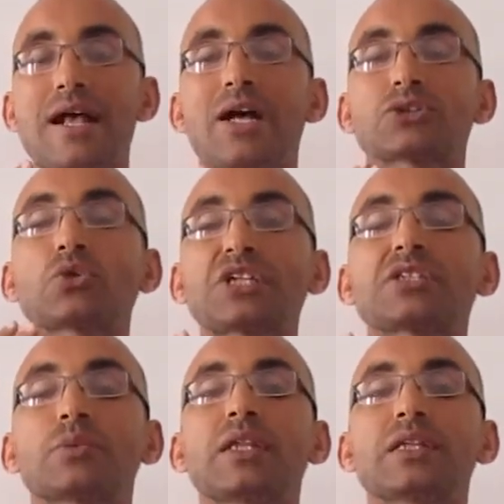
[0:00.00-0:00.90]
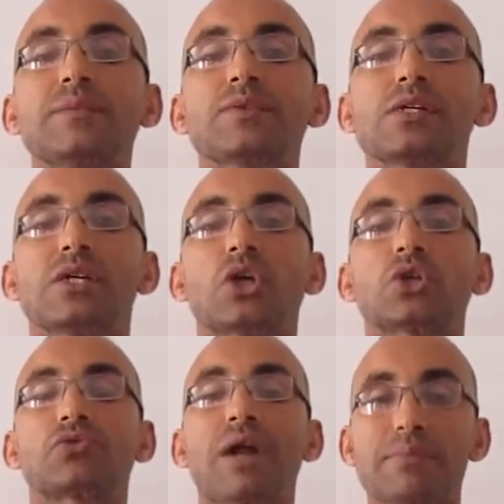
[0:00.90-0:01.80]
associated with
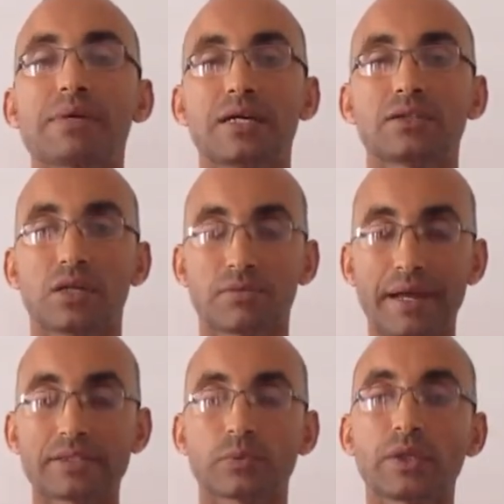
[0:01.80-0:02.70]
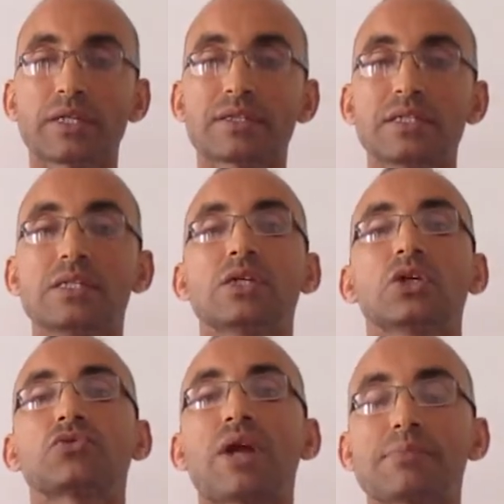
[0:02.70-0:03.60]
drama,
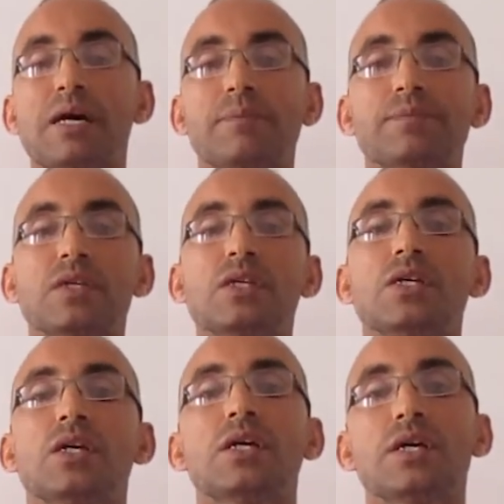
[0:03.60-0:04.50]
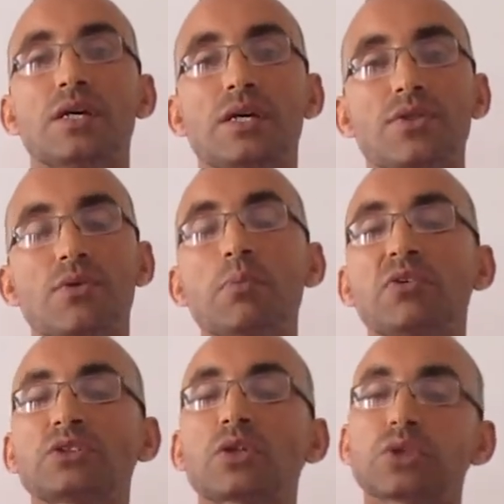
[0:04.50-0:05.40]
with drama. The movement